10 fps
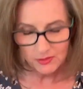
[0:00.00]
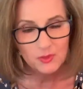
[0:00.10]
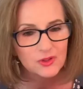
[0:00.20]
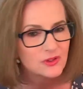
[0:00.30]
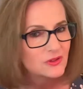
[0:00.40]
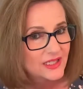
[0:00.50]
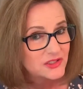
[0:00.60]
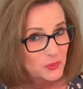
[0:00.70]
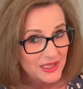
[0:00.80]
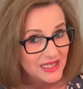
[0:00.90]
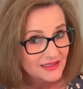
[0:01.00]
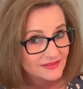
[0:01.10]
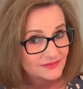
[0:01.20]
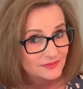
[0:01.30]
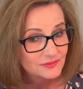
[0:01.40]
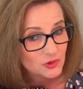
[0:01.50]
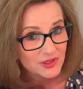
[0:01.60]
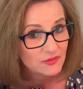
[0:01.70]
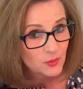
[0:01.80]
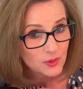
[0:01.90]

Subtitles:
were like 20, 24,